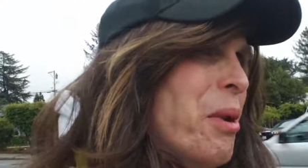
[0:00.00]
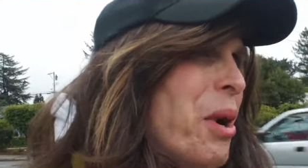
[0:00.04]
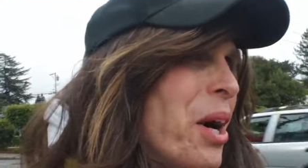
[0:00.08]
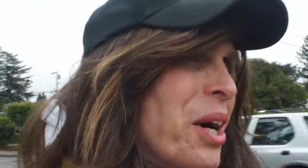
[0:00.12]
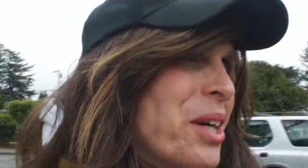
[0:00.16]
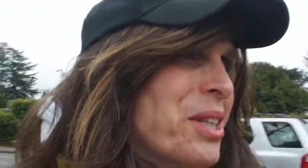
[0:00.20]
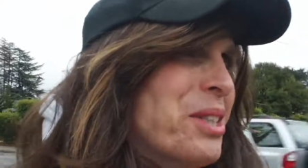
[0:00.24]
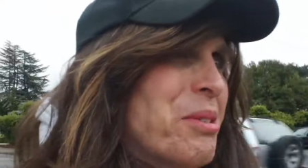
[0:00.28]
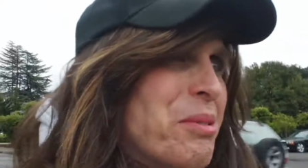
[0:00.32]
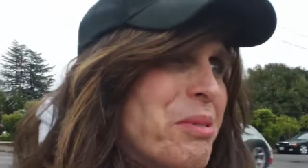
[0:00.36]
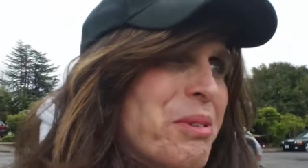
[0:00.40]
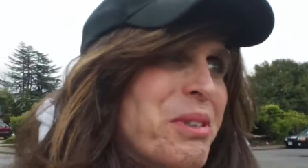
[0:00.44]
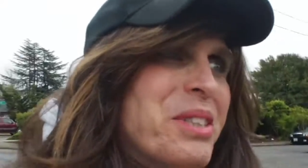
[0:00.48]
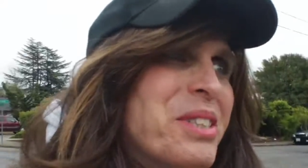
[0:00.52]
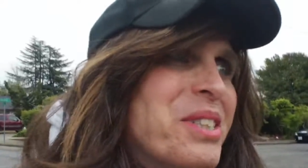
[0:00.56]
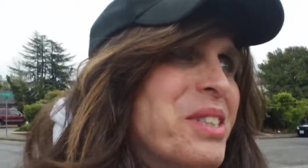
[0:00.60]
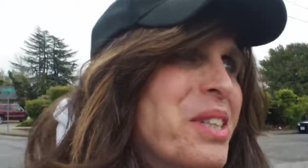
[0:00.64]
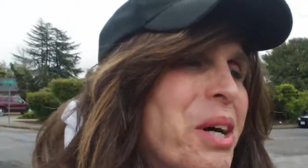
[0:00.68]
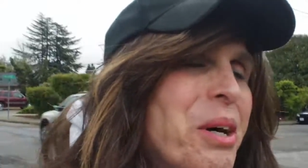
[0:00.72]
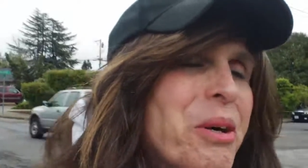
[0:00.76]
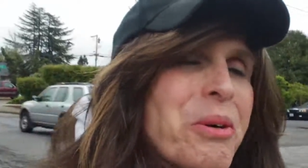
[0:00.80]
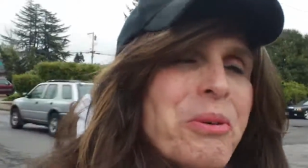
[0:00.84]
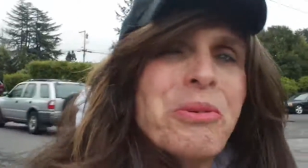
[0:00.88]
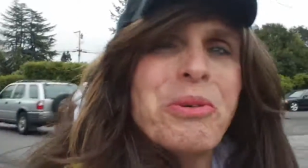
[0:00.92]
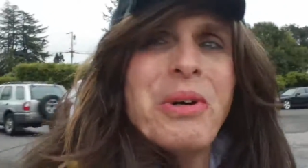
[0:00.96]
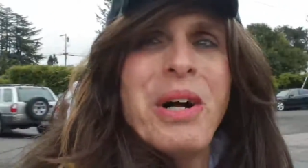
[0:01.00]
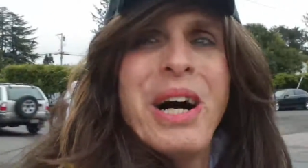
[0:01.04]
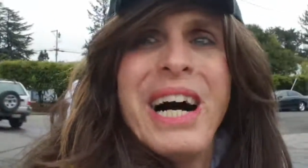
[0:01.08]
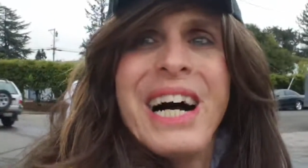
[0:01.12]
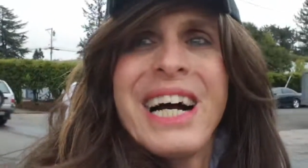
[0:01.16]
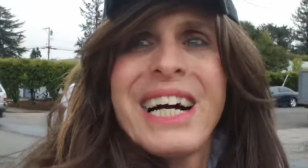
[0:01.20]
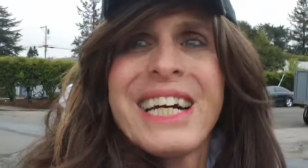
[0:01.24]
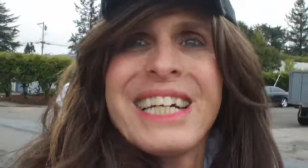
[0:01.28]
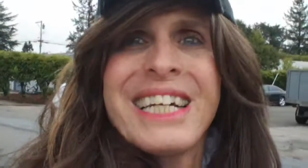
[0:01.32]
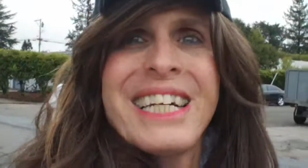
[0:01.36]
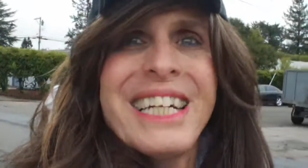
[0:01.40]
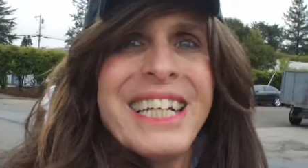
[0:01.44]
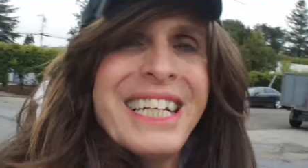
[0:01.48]
March was so
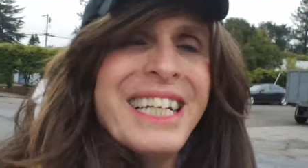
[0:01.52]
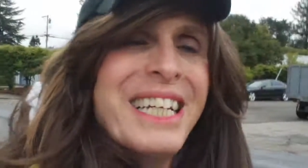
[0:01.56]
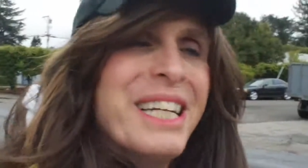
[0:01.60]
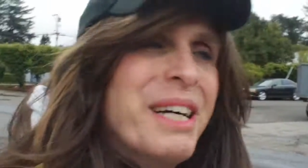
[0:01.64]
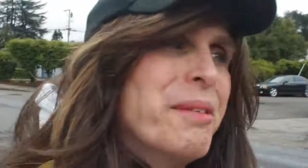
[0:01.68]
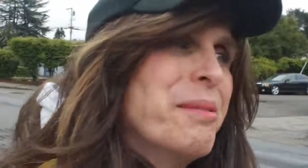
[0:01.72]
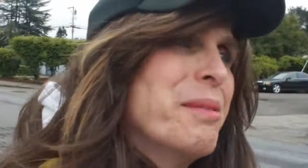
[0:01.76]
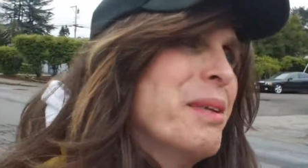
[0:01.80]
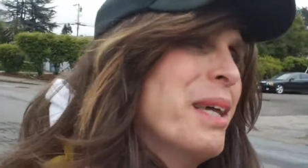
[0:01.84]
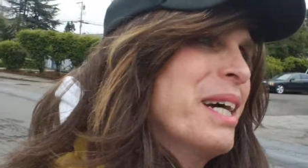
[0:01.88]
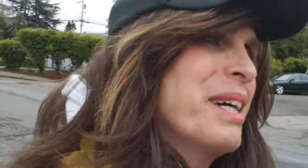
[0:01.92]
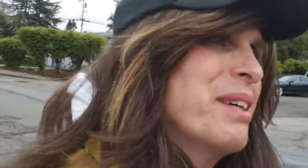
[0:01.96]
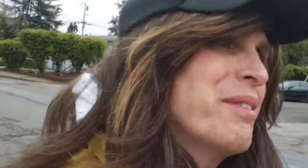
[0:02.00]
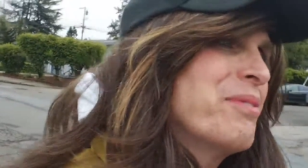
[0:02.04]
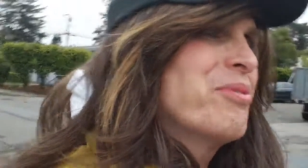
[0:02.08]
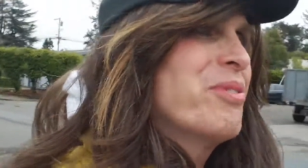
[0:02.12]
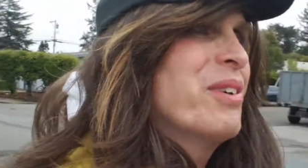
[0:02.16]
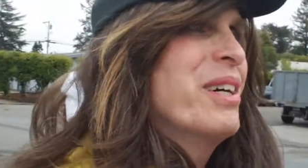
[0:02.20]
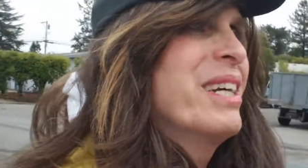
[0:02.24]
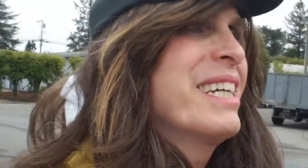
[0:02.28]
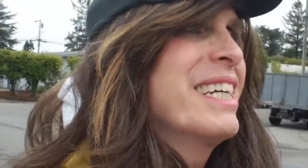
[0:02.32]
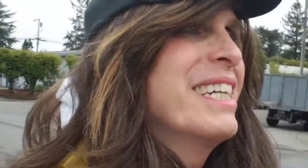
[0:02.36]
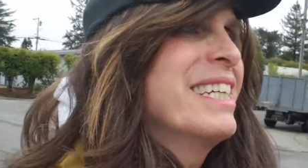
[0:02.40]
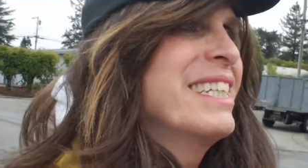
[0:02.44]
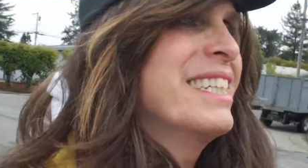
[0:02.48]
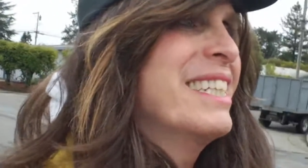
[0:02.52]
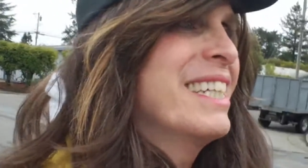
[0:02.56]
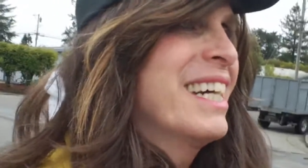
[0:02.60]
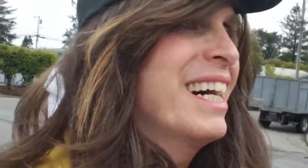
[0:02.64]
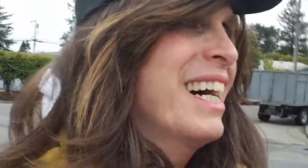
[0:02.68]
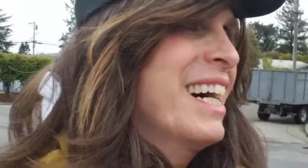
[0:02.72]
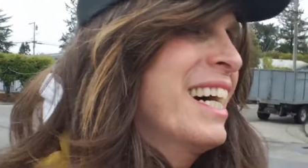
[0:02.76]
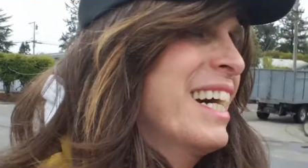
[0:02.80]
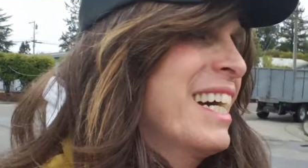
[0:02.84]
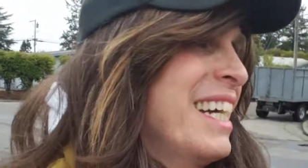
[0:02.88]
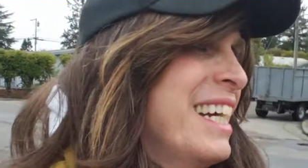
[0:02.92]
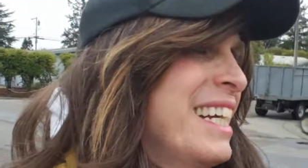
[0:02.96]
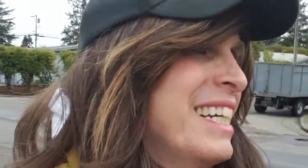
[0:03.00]
rocking, and I'm, like, freaking
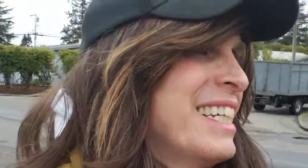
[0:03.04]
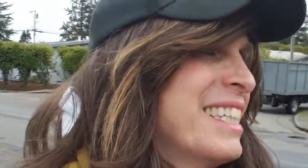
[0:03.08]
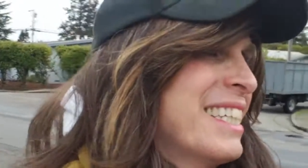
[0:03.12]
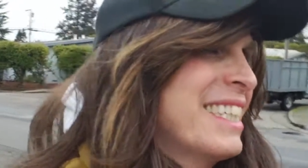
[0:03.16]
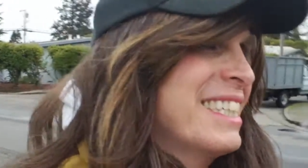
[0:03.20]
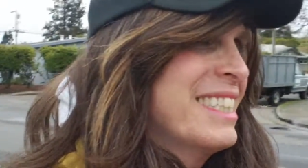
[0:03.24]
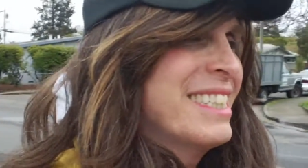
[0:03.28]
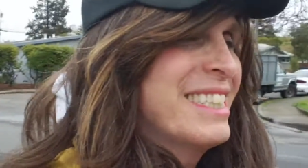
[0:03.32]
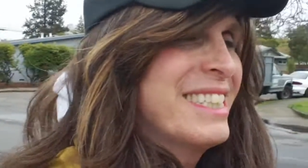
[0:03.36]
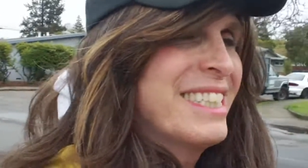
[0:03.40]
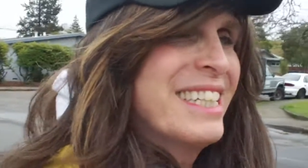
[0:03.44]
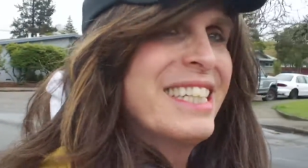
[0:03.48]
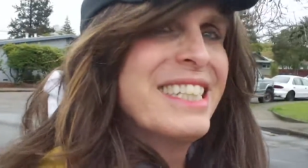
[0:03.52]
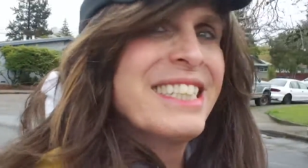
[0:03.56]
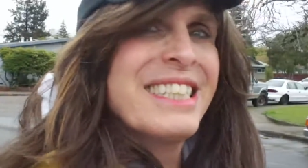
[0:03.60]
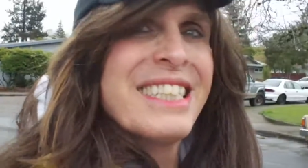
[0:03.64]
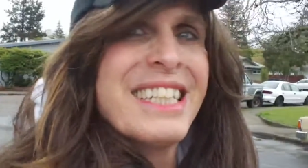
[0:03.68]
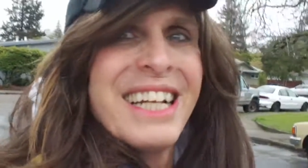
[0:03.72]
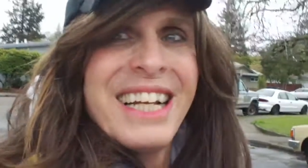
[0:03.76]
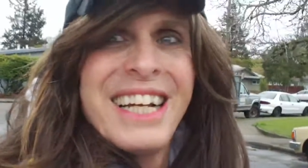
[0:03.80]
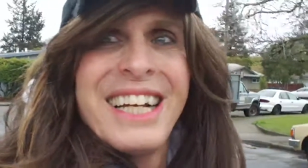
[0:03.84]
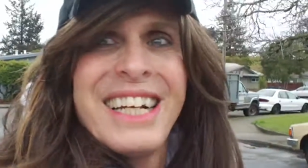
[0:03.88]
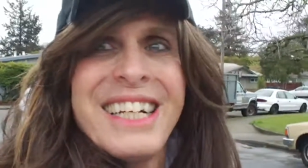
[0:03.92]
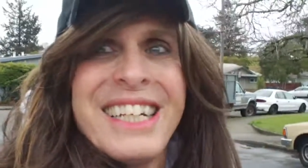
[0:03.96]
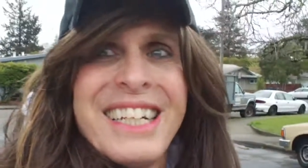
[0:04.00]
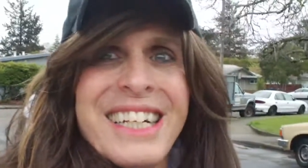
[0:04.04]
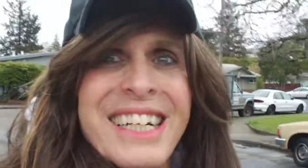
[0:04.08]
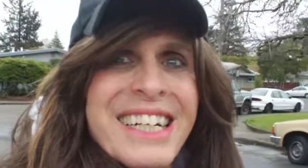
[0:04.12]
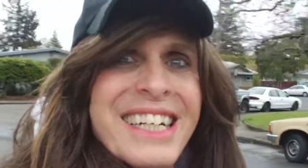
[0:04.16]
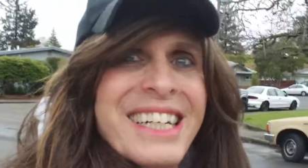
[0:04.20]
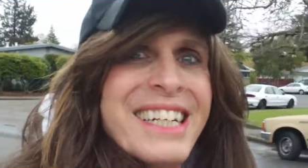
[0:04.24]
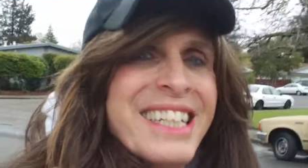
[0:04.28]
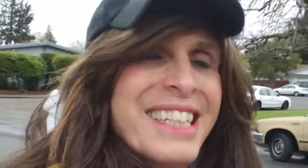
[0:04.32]
dying, because it's, like,